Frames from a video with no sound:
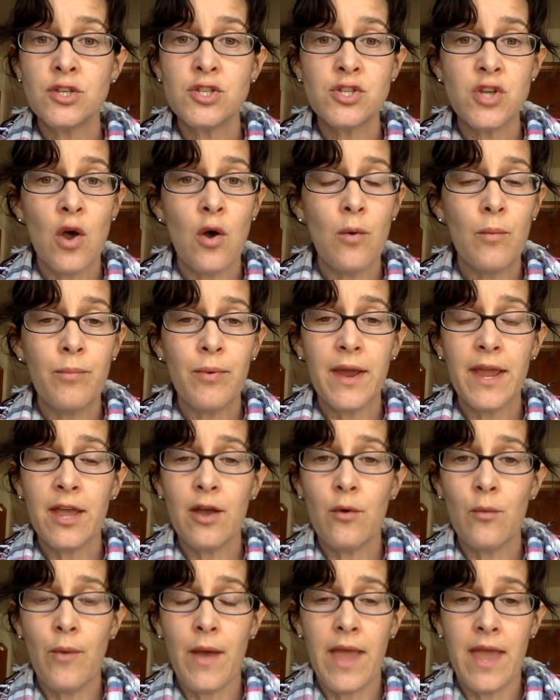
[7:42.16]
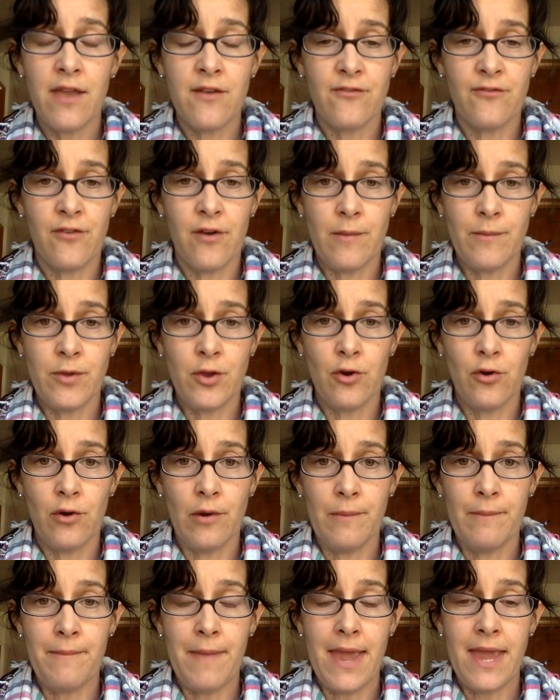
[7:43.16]
don't break away from
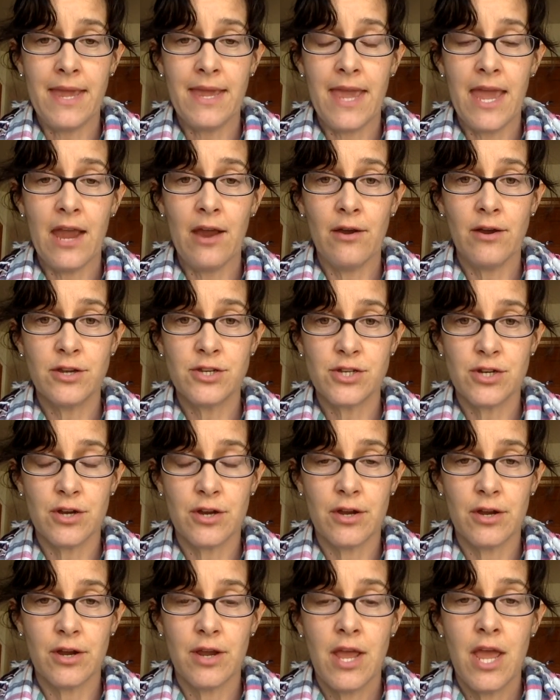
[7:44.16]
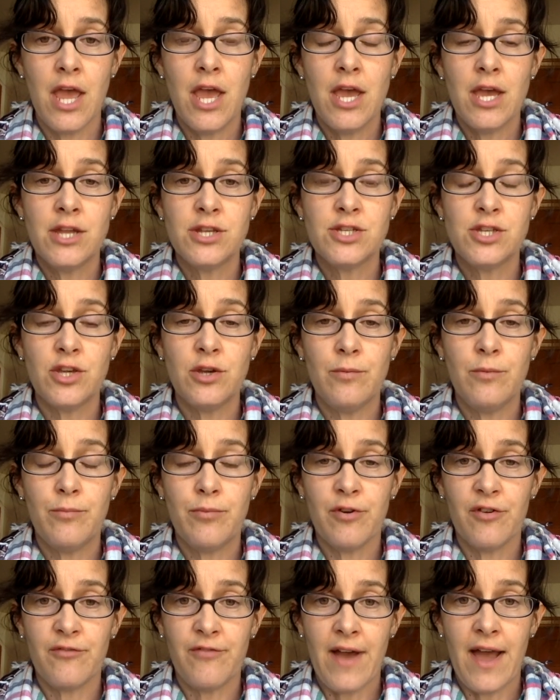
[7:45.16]
your main character to
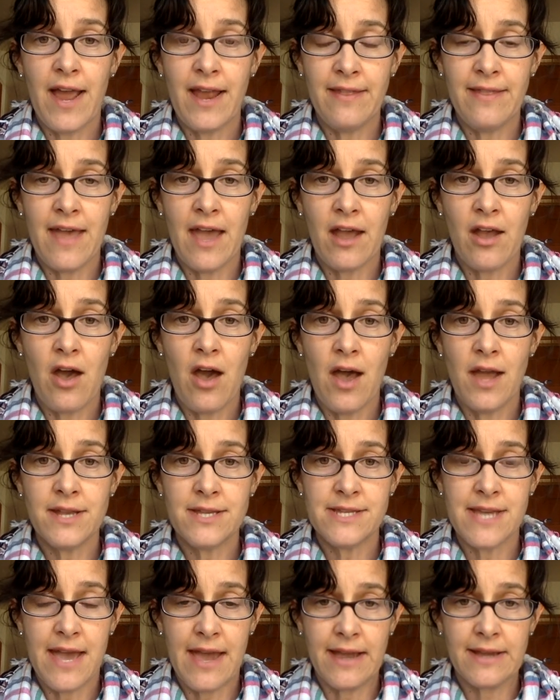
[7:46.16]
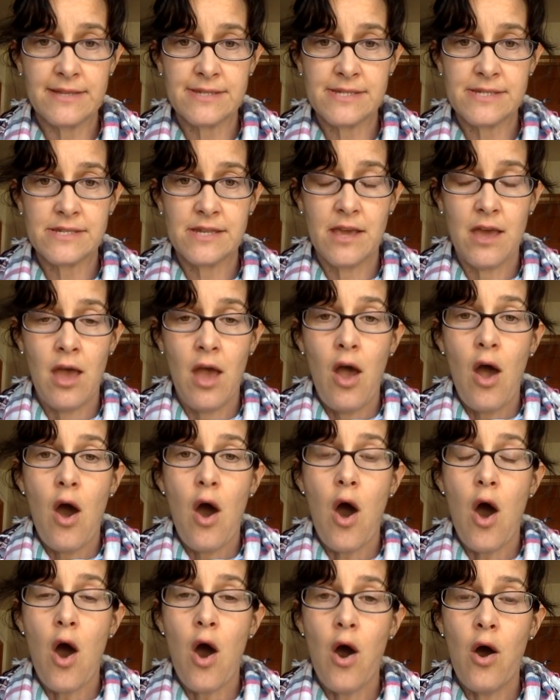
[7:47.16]
provide that context.
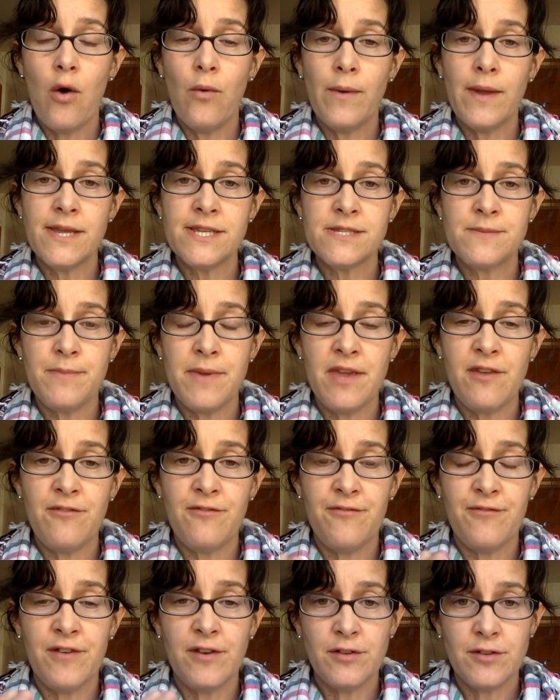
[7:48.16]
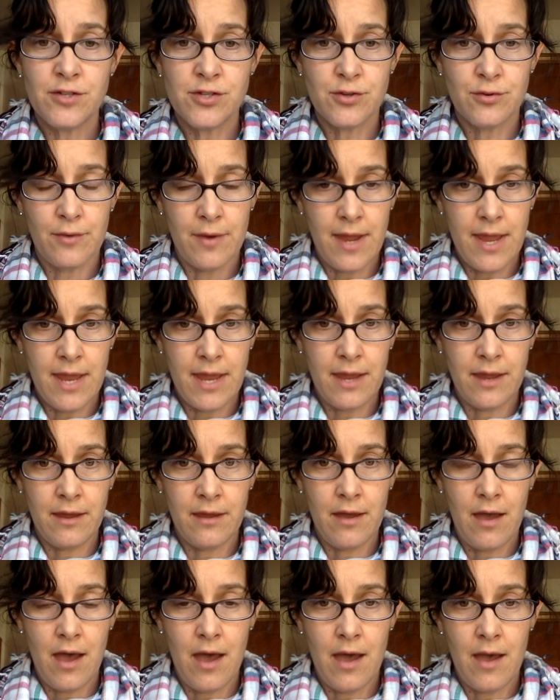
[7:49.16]
Always be filtering
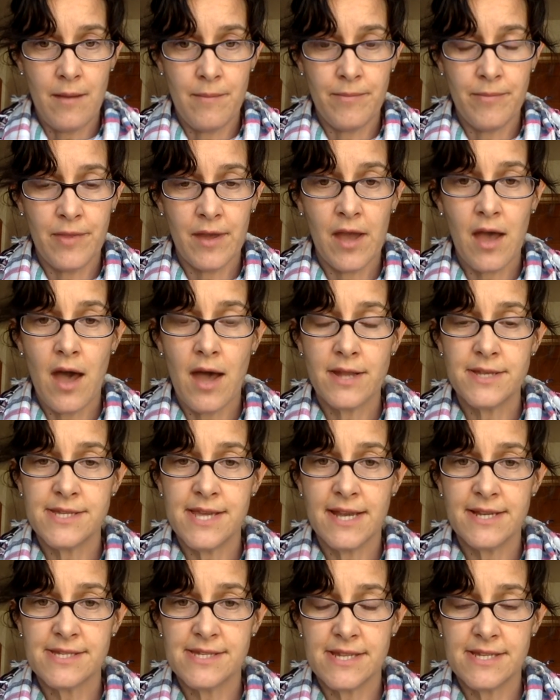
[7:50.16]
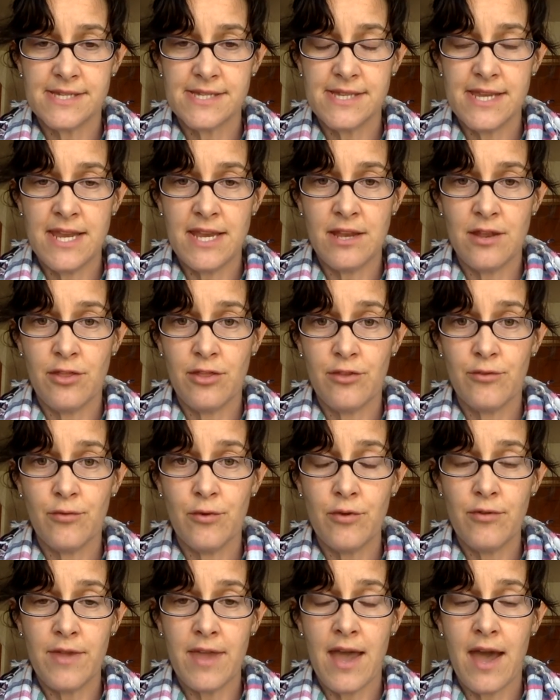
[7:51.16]
the context that's needed
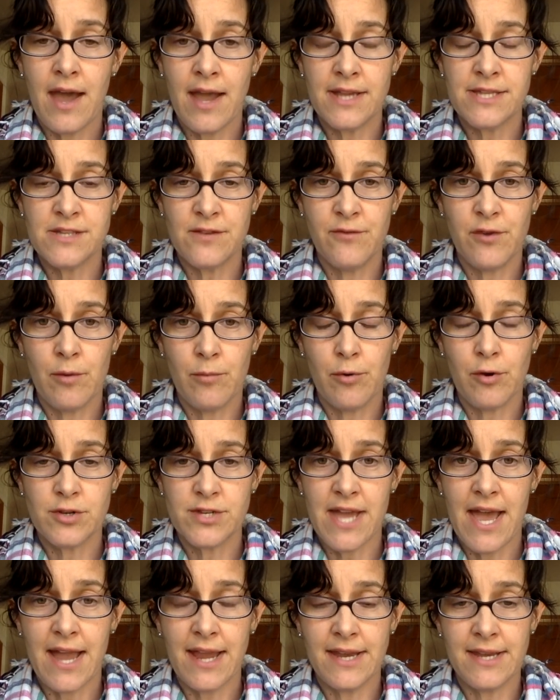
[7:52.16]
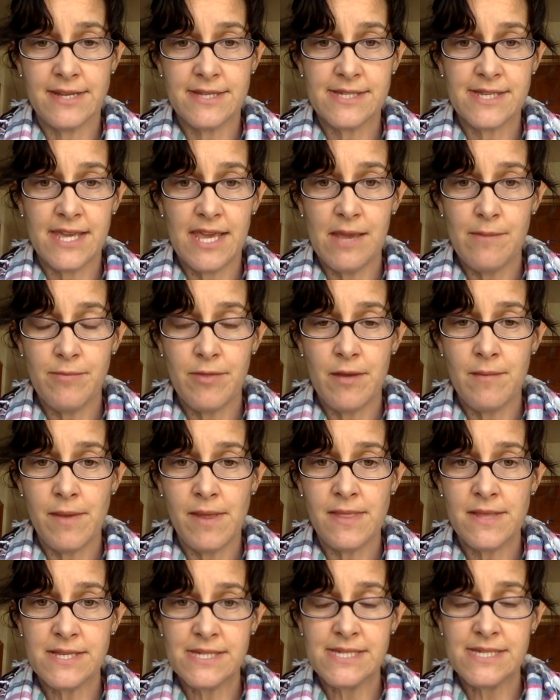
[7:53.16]
through the eyes of your protagonist. Keep them
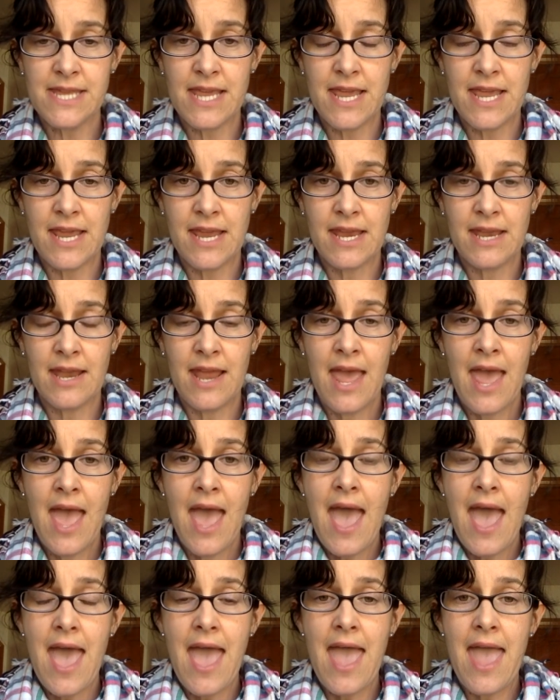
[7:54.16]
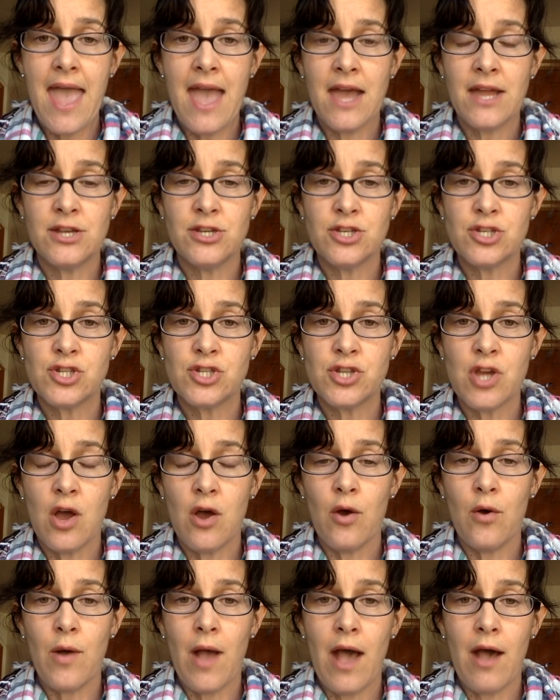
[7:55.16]
in the scene and
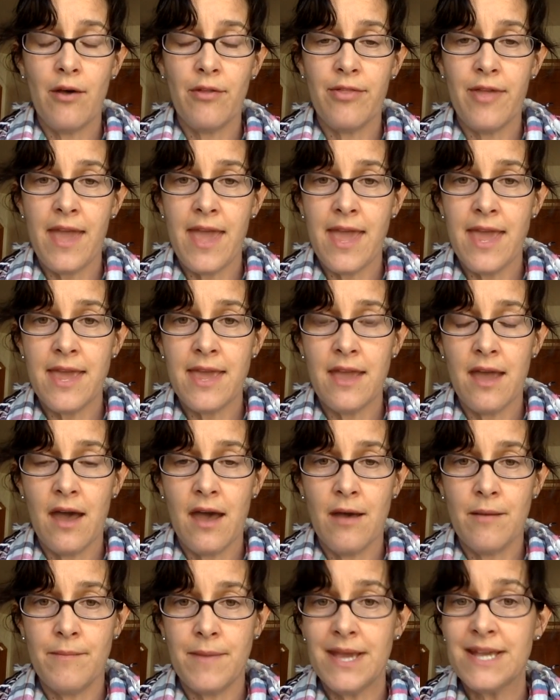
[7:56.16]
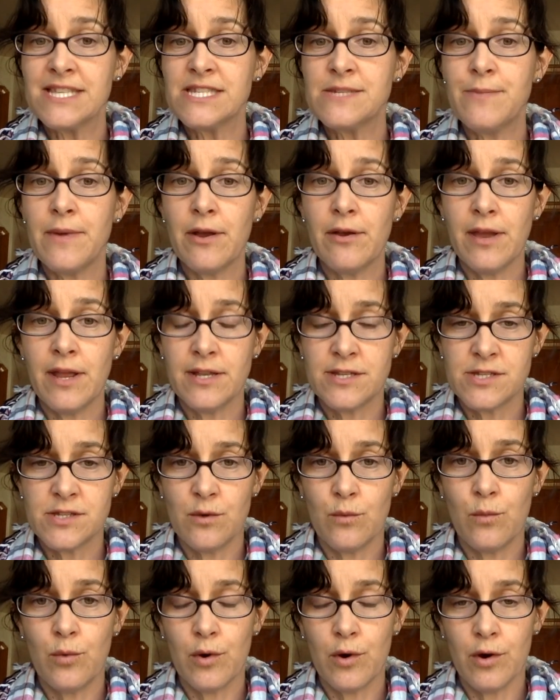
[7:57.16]
show how they experience
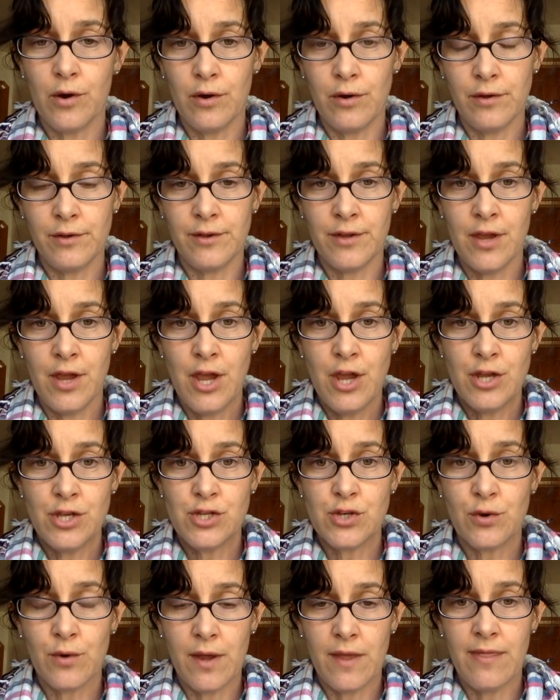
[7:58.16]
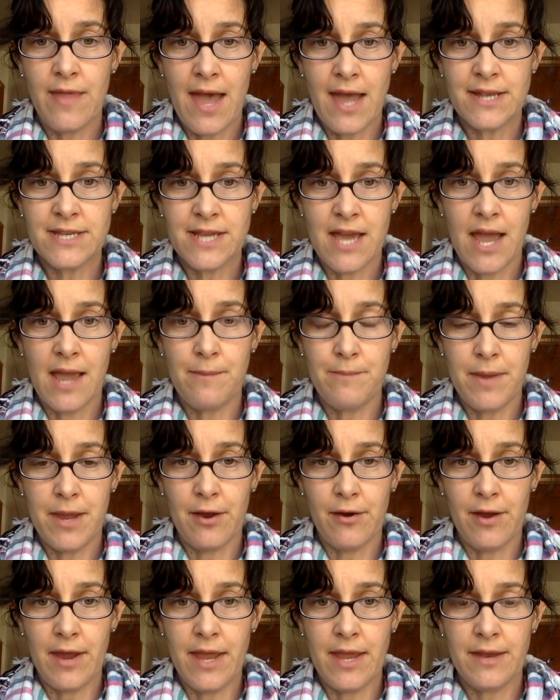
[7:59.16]
the world during that time
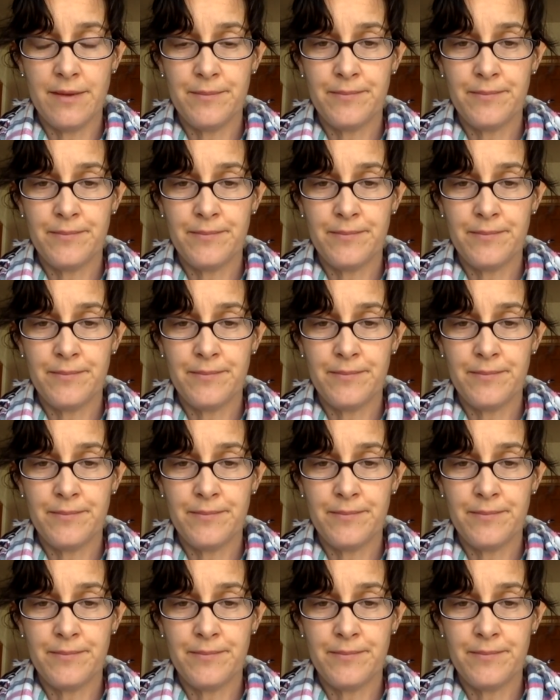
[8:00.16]
period.